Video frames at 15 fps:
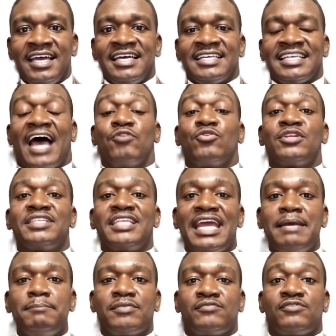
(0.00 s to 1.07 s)
Now the
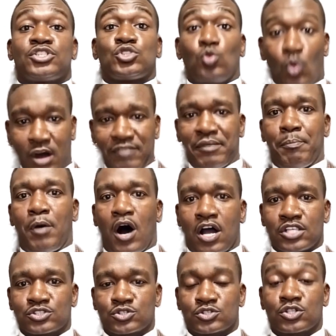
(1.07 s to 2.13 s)
names of the 12
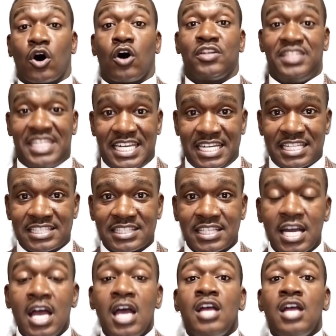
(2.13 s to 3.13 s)
apostles are these: